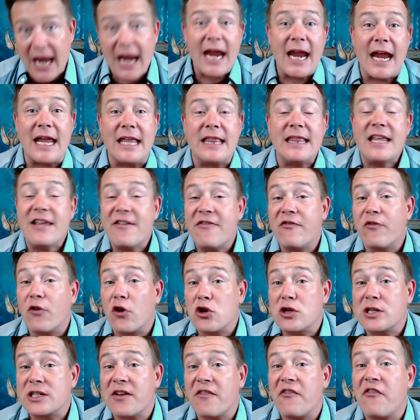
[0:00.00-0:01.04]
in the
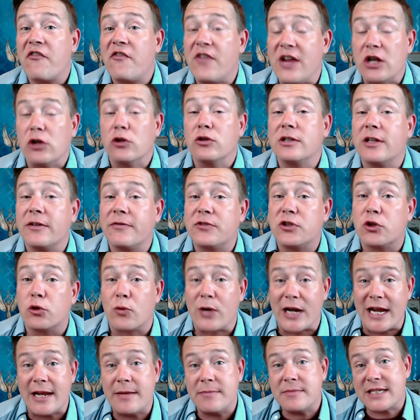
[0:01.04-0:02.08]
first Field of
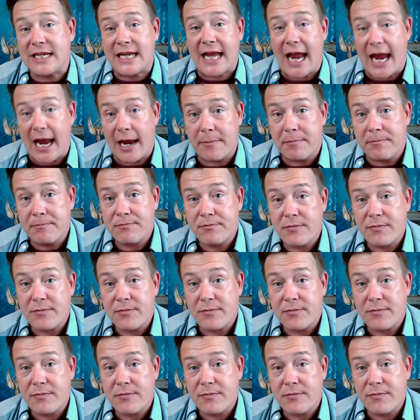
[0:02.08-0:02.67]
Dreams game,